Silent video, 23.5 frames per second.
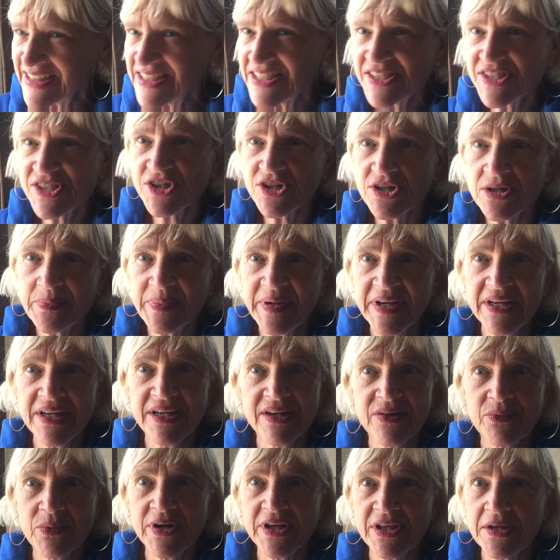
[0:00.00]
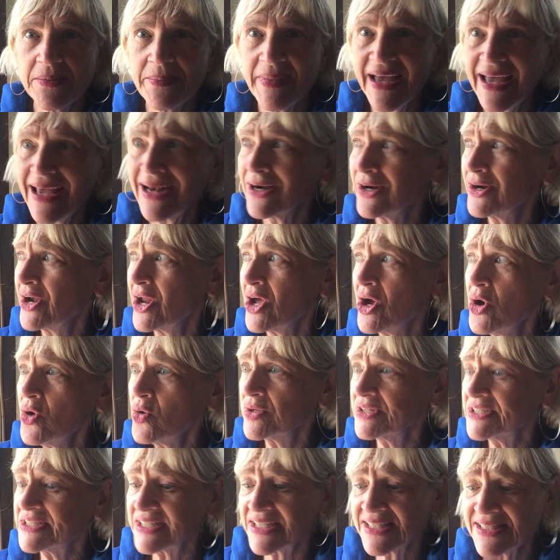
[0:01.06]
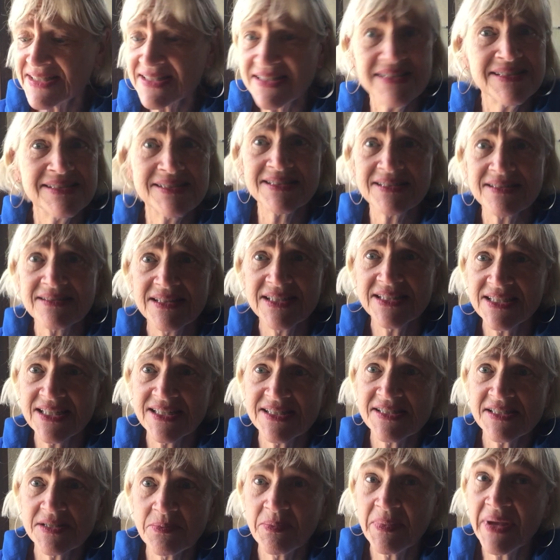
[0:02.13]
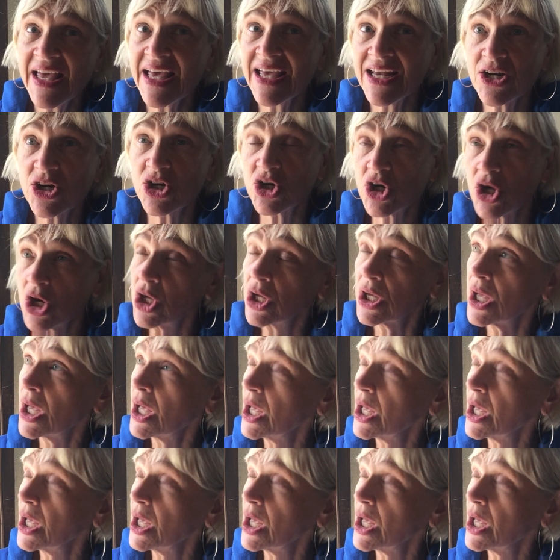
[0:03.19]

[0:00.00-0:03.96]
does their opinion really matter? No, it doesn't. It doesn't matter.